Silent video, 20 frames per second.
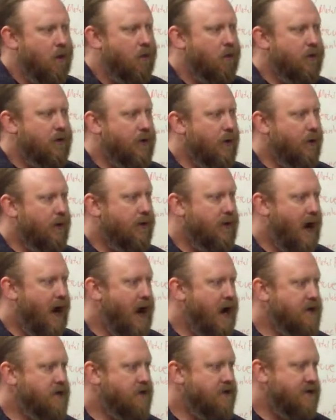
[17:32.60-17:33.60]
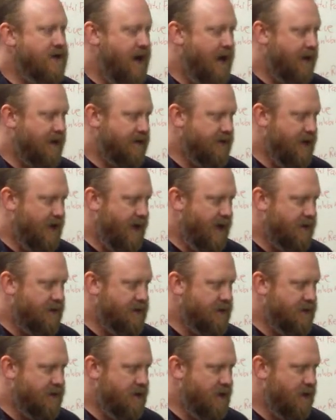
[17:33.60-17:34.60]
we're doing the hydrostatic
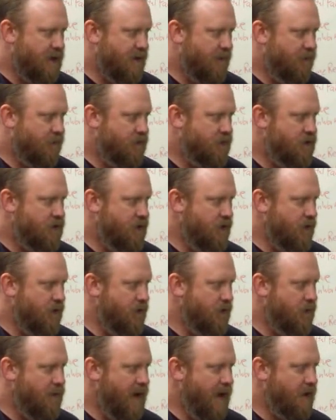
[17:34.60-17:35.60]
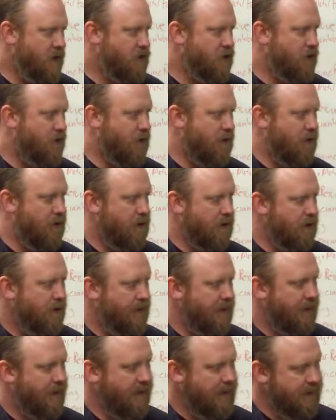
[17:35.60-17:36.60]
test to make
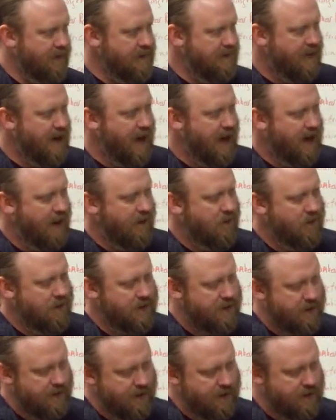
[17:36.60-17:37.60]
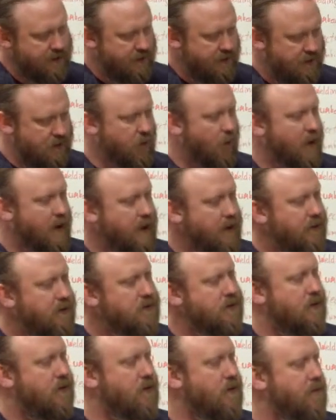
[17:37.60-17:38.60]
sure that this tank, which is 20
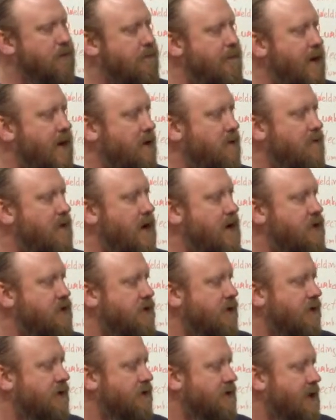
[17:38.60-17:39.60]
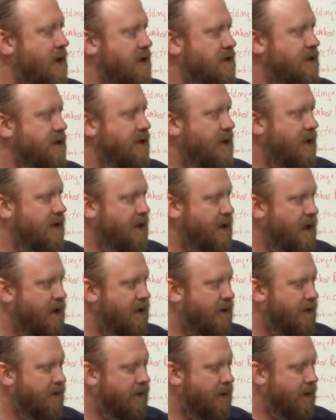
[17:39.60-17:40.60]
years old, manufactured in
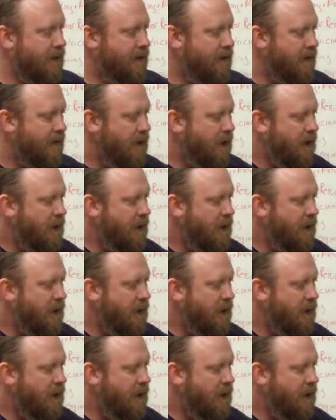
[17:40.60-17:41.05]
1998, I think,